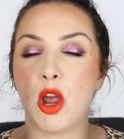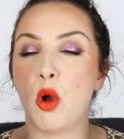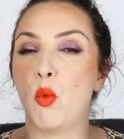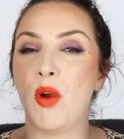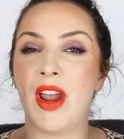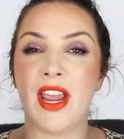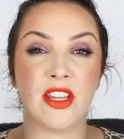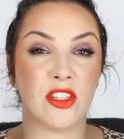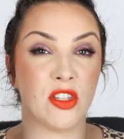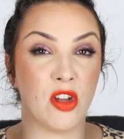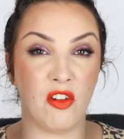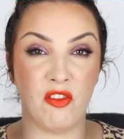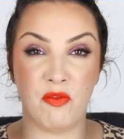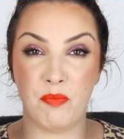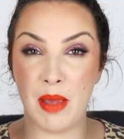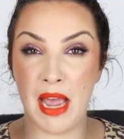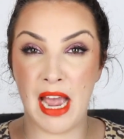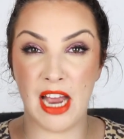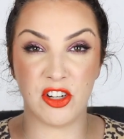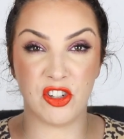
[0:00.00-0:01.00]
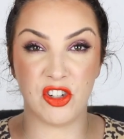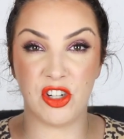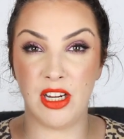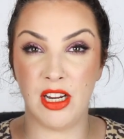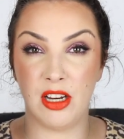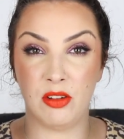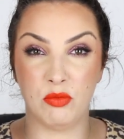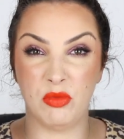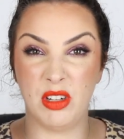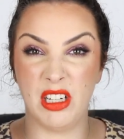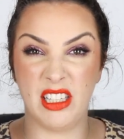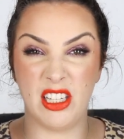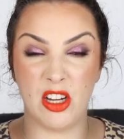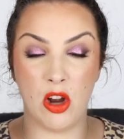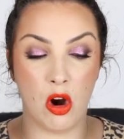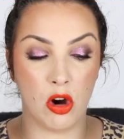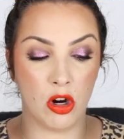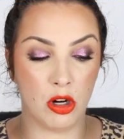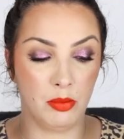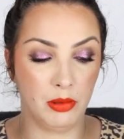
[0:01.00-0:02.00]
wears off patchy and really
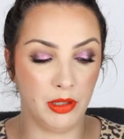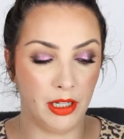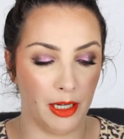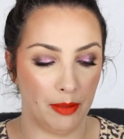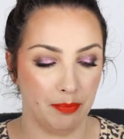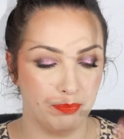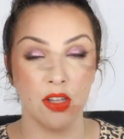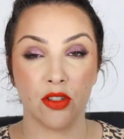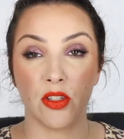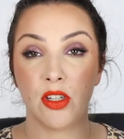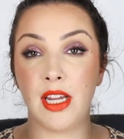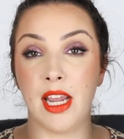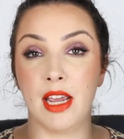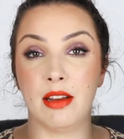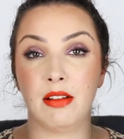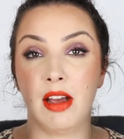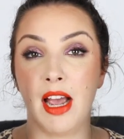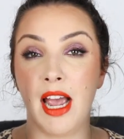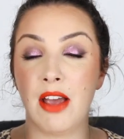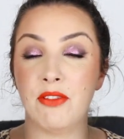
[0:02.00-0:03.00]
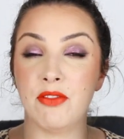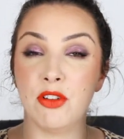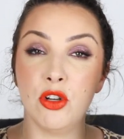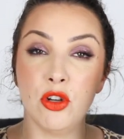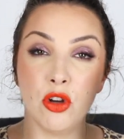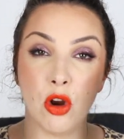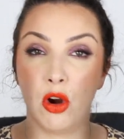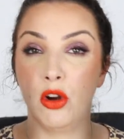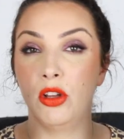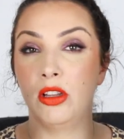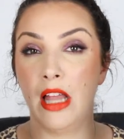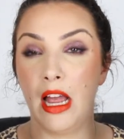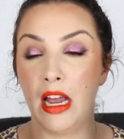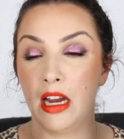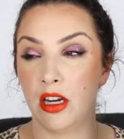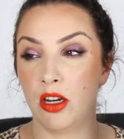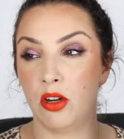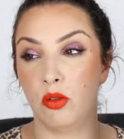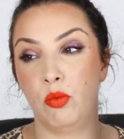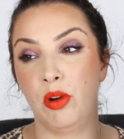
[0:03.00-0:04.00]
horribly. So yeah, I have no
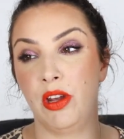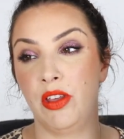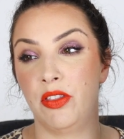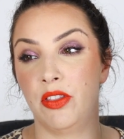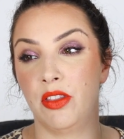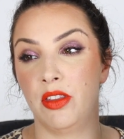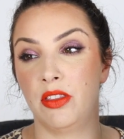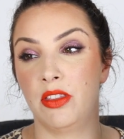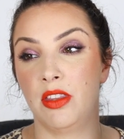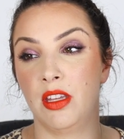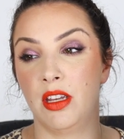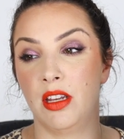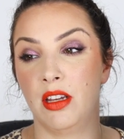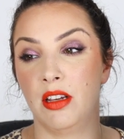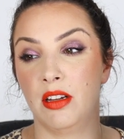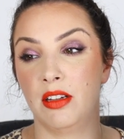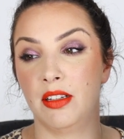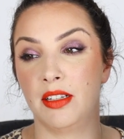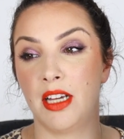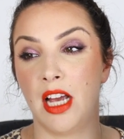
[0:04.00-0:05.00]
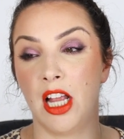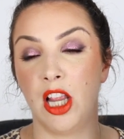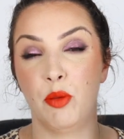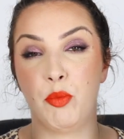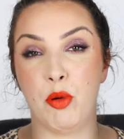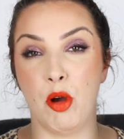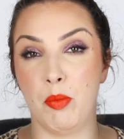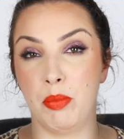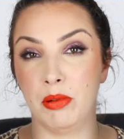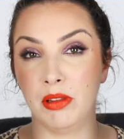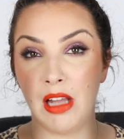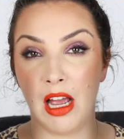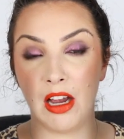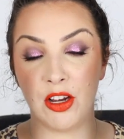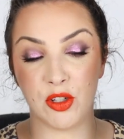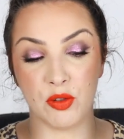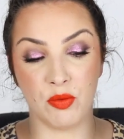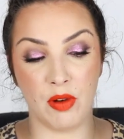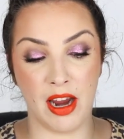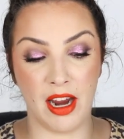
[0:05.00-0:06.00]
luck with the Colourpop
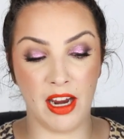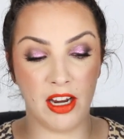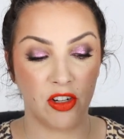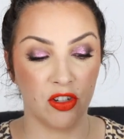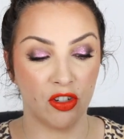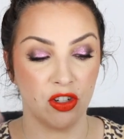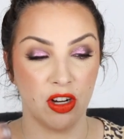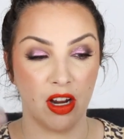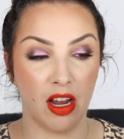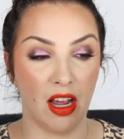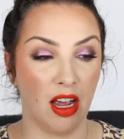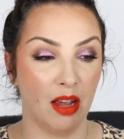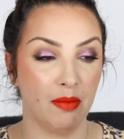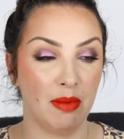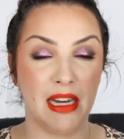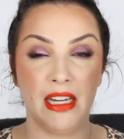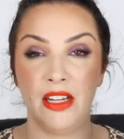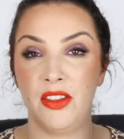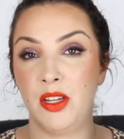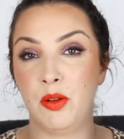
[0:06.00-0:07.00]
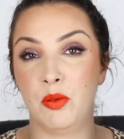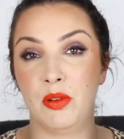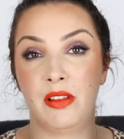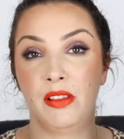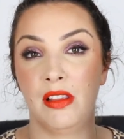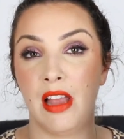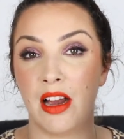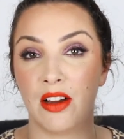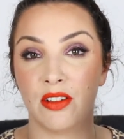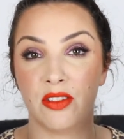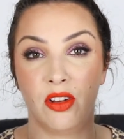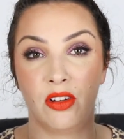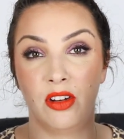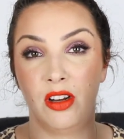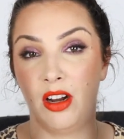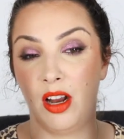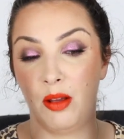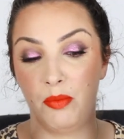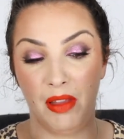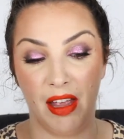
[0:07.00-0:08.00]
Luxe range. Anything with Luxe on
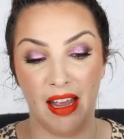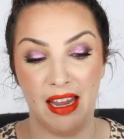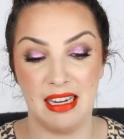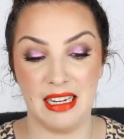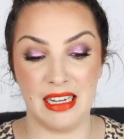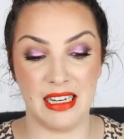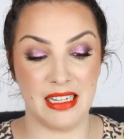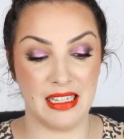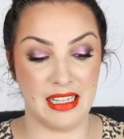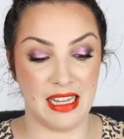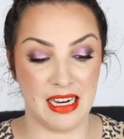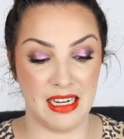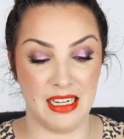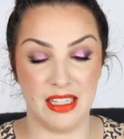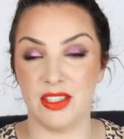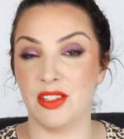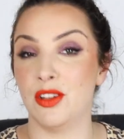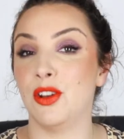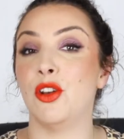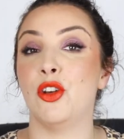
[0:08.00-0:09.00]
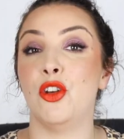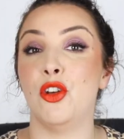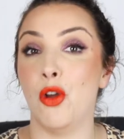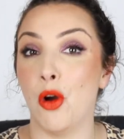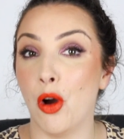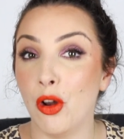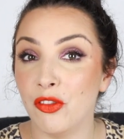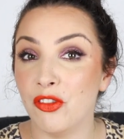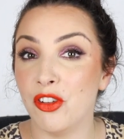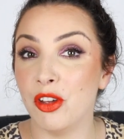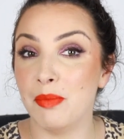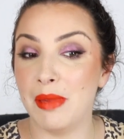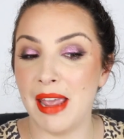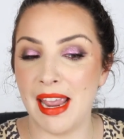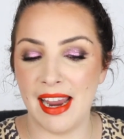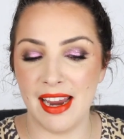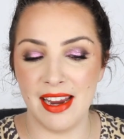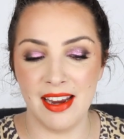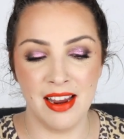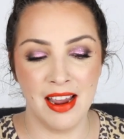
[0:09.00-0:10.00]
it, I'm like, that is not for
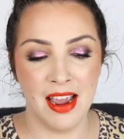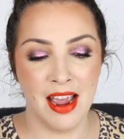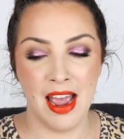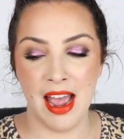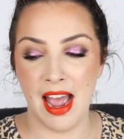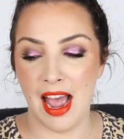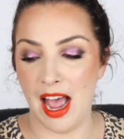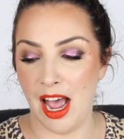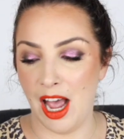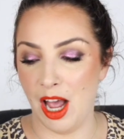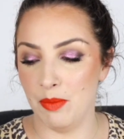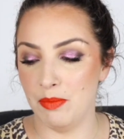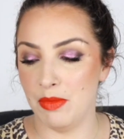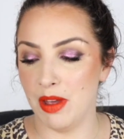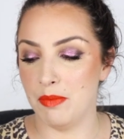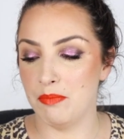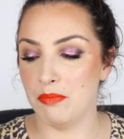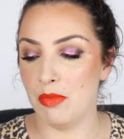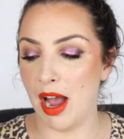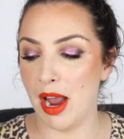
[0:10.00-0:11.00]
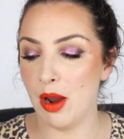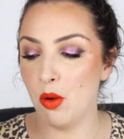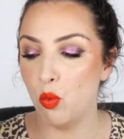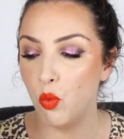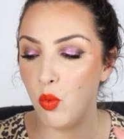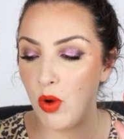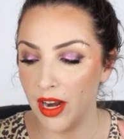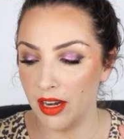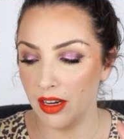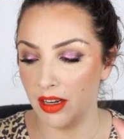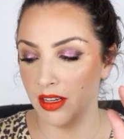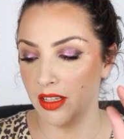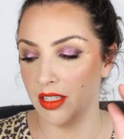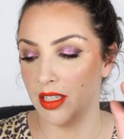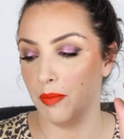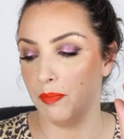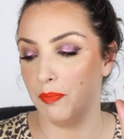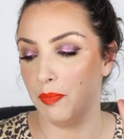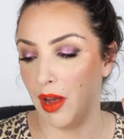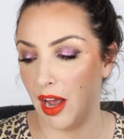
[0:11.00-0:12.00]
me. My winners
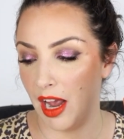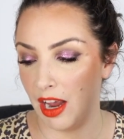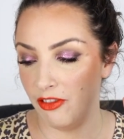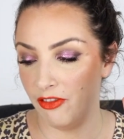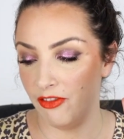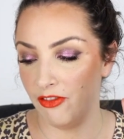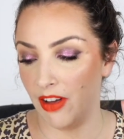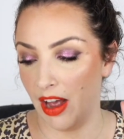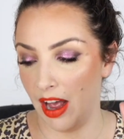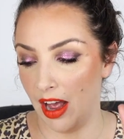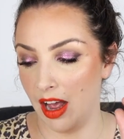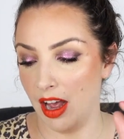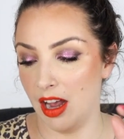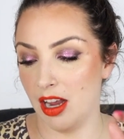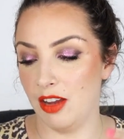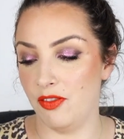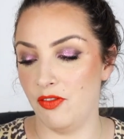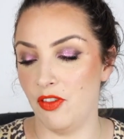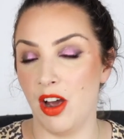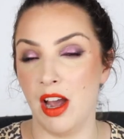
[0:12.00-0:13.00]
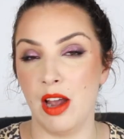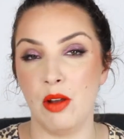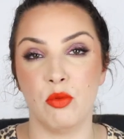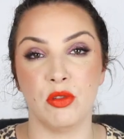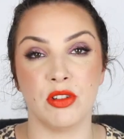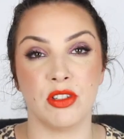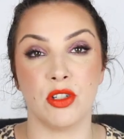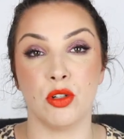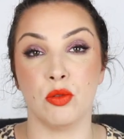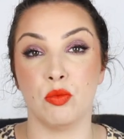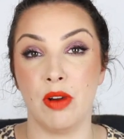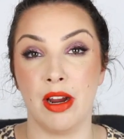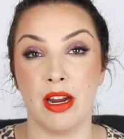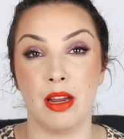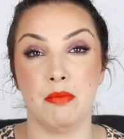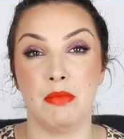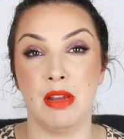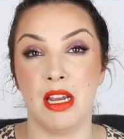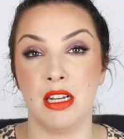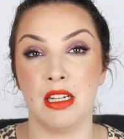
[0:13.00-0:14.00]
by far, if I was to
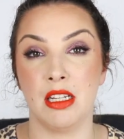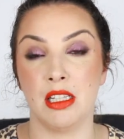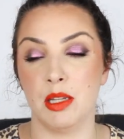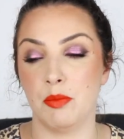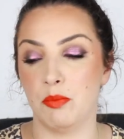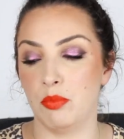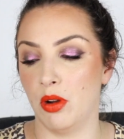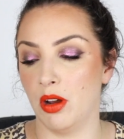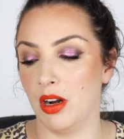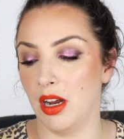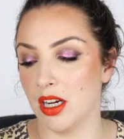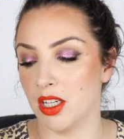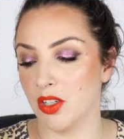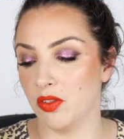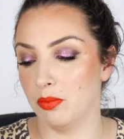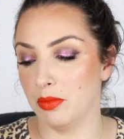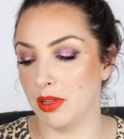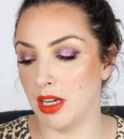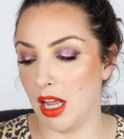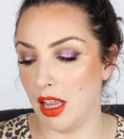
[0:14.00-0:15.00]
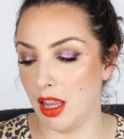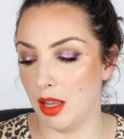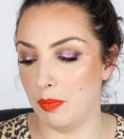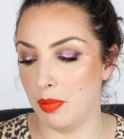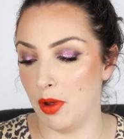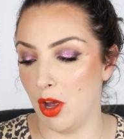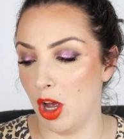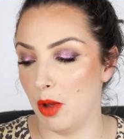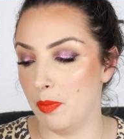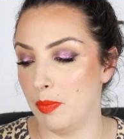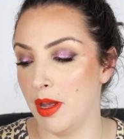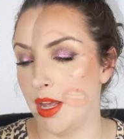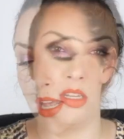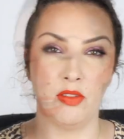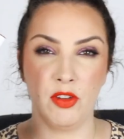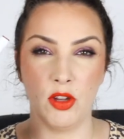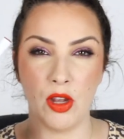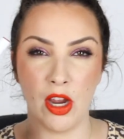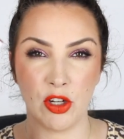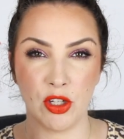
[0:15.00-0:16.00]
recommend lip products from Colourpop,
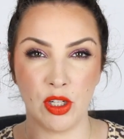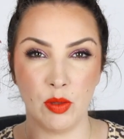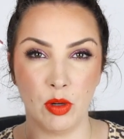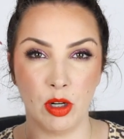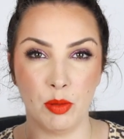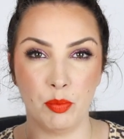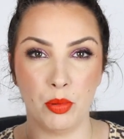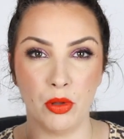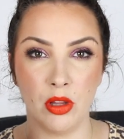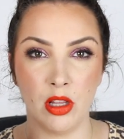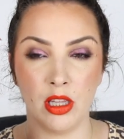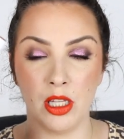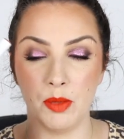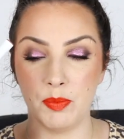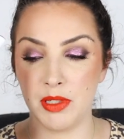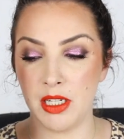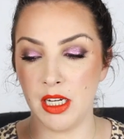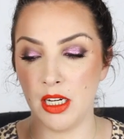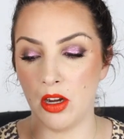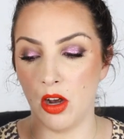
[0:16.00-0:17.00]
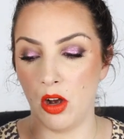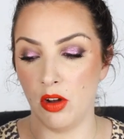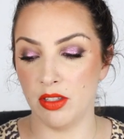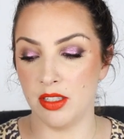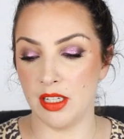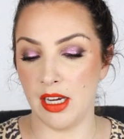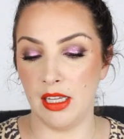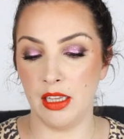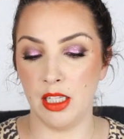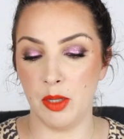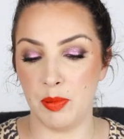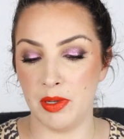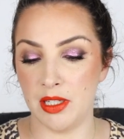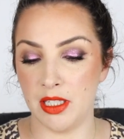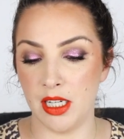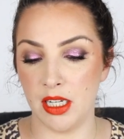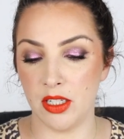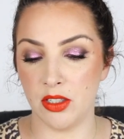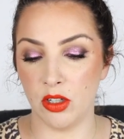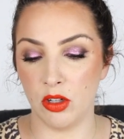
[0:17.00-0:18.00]
if you actually want a bullet lipstick, I'd say Lippie
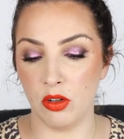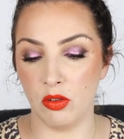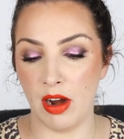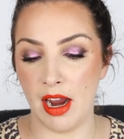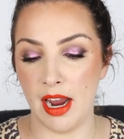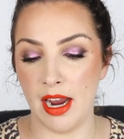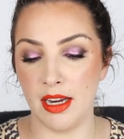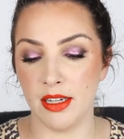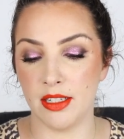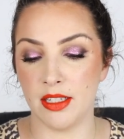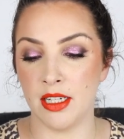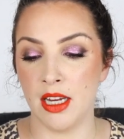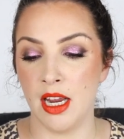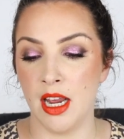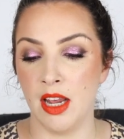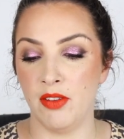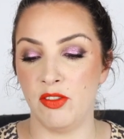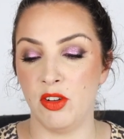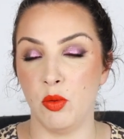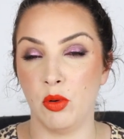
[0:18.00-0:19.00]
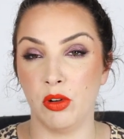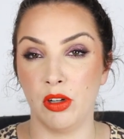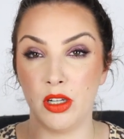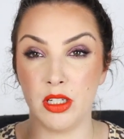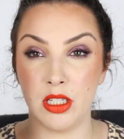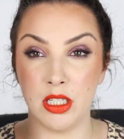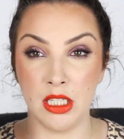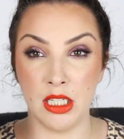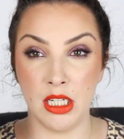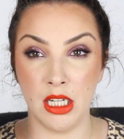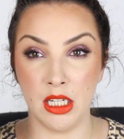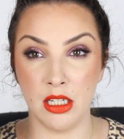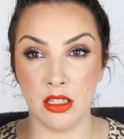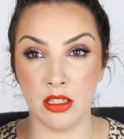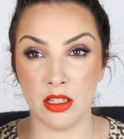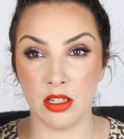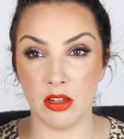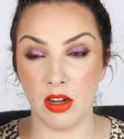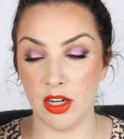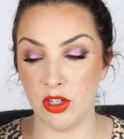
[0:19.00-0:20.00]
Stix are great. If you want a
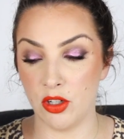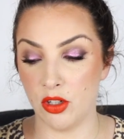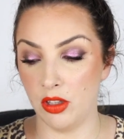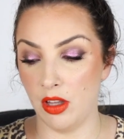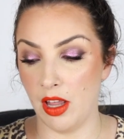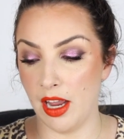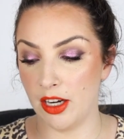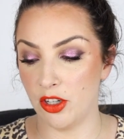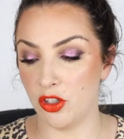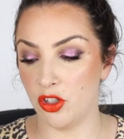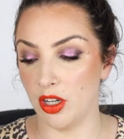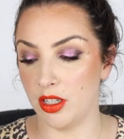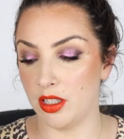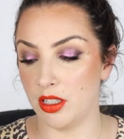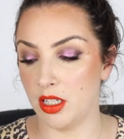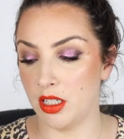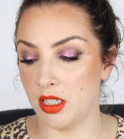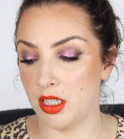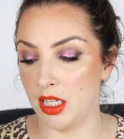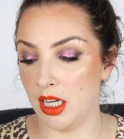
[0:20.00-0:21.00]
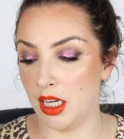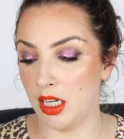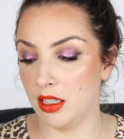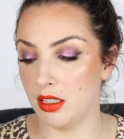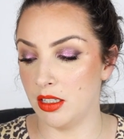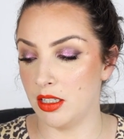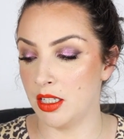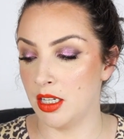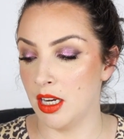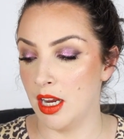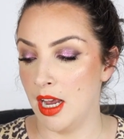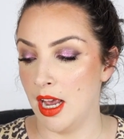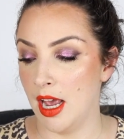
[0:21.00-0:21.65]
tint, I do like Just a Tint.